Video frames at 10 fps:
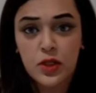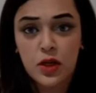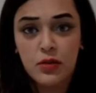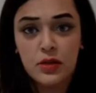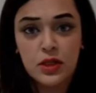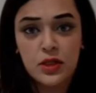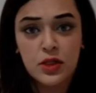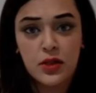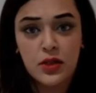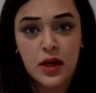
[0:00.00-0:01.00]
which companies
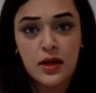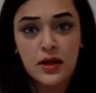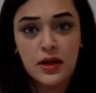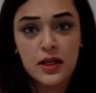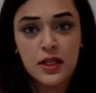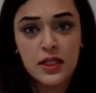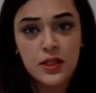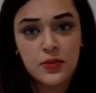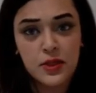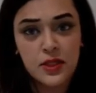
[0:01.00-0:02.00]
do that in
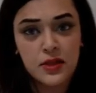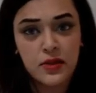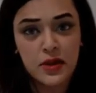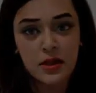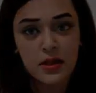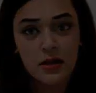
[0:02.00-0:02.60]
specific.